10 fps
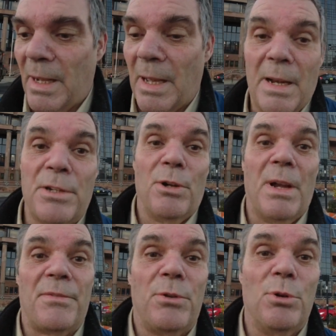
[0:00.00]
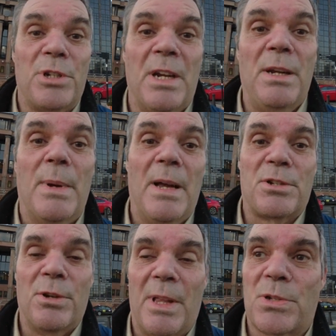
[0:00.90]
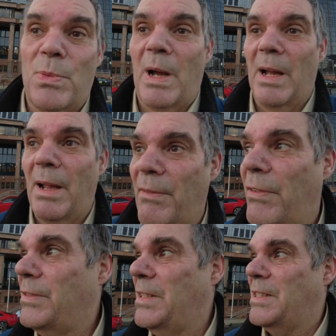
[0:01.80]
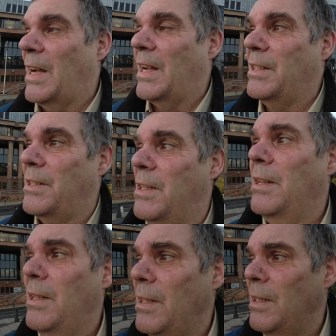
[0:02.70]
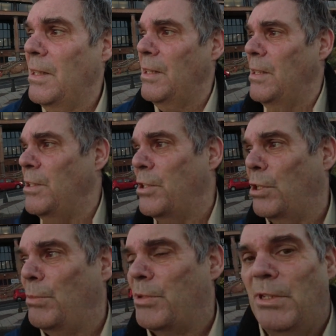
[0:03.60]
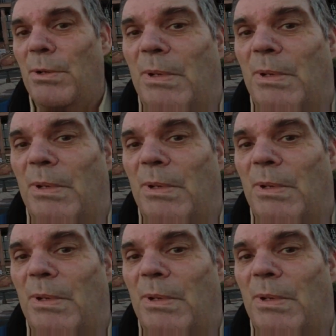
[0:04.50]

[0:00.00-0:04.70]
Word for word: and I don't have to rush anywhere, so that's why I've decided to come to